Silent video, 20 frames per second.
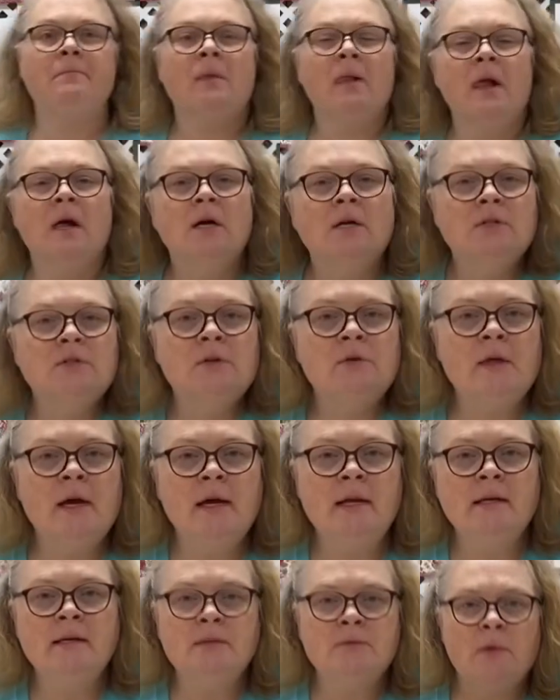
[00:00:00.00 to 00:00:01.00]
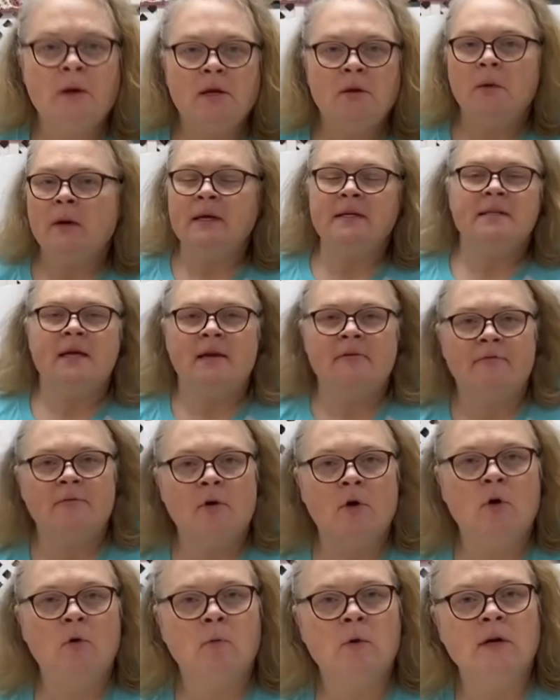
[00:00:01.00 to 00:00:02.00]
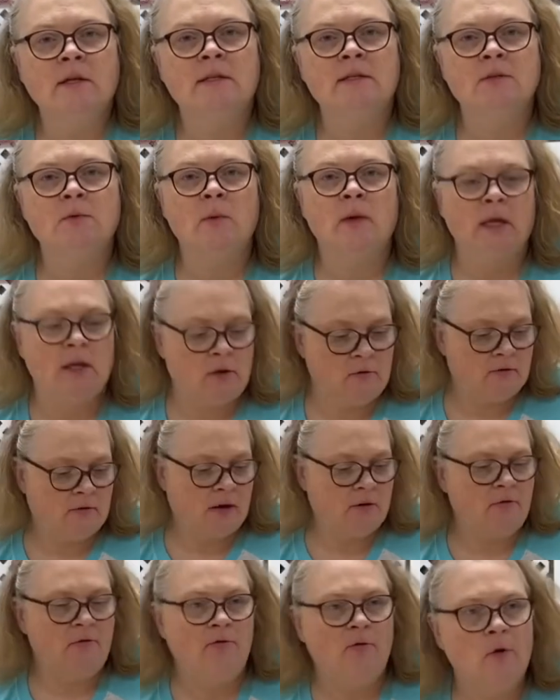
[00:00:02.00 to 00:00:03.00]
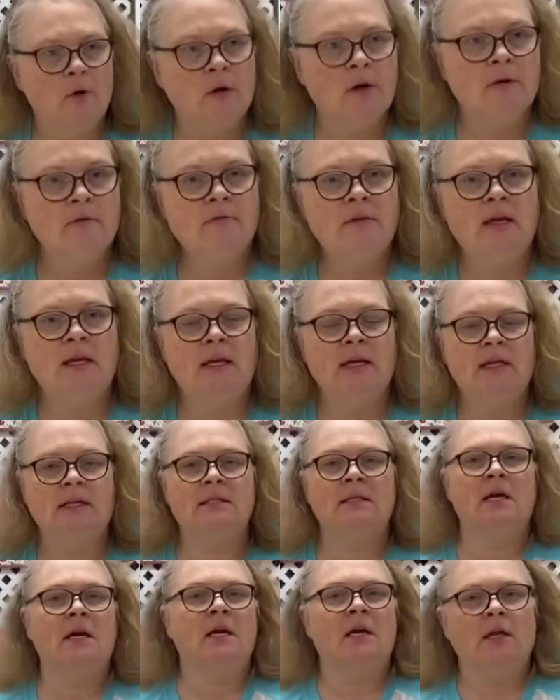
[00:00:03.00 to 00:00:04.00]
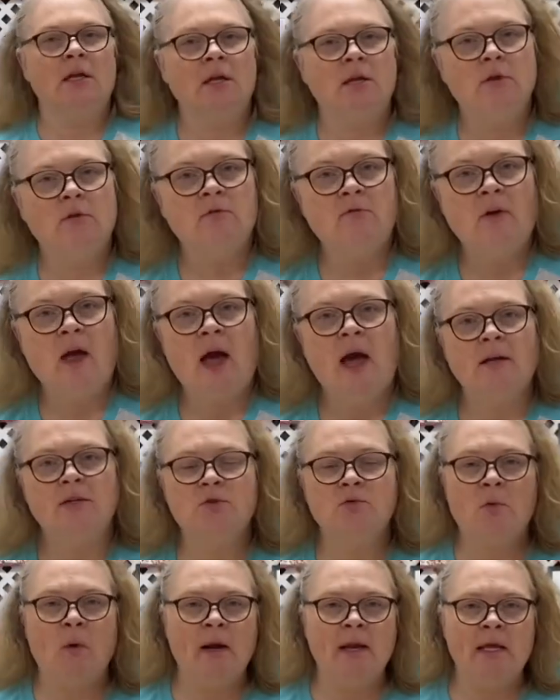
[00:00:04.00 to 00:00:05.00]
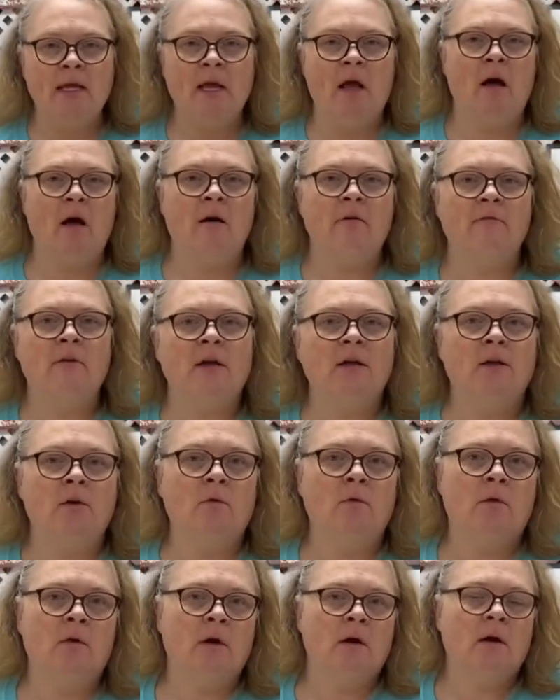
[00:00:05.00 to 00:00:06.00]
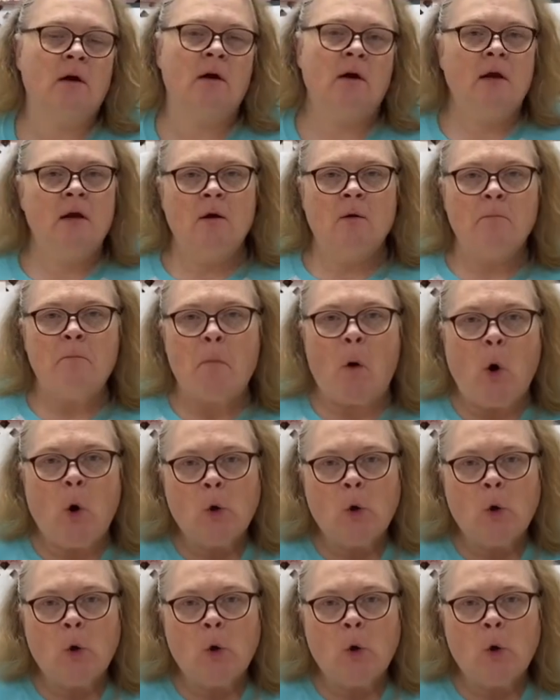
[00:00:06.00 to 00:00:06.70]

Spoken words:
All right, so that is what you guys have for homework this week. You've got 4 of these. You've got 20 of your